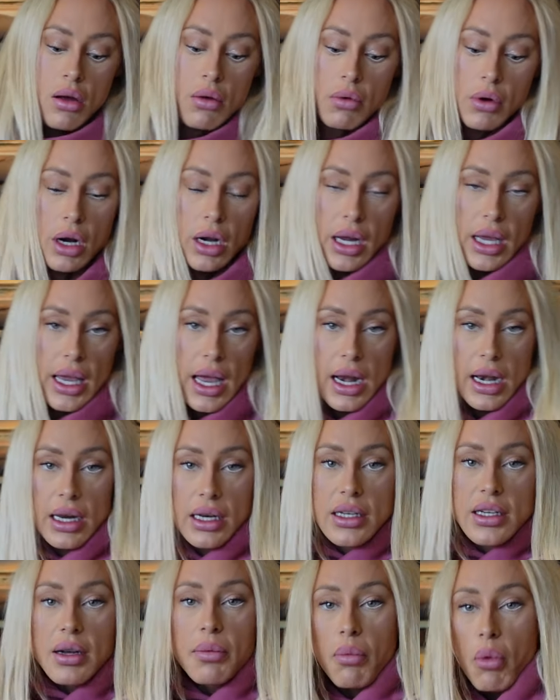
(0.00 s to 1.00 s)
we're gonna get
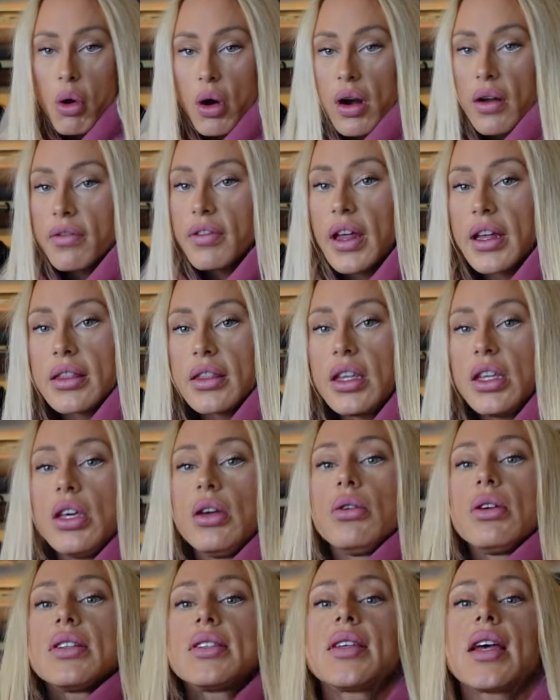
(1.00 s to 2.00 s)
into more of like the
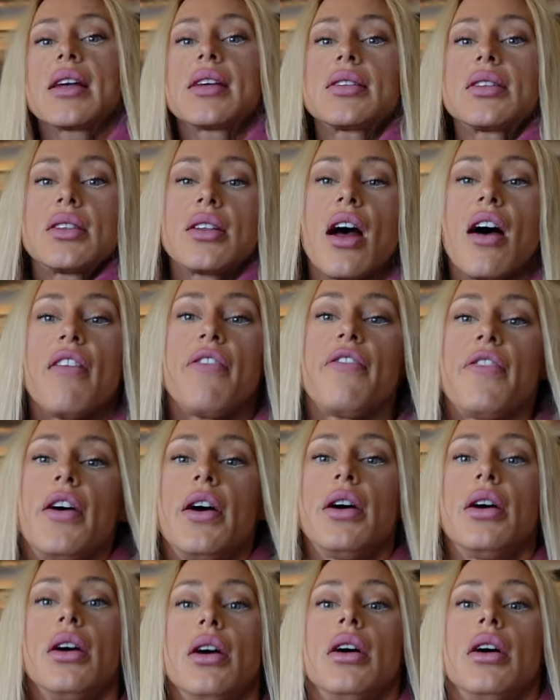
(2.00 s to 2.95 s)
unisex stuff.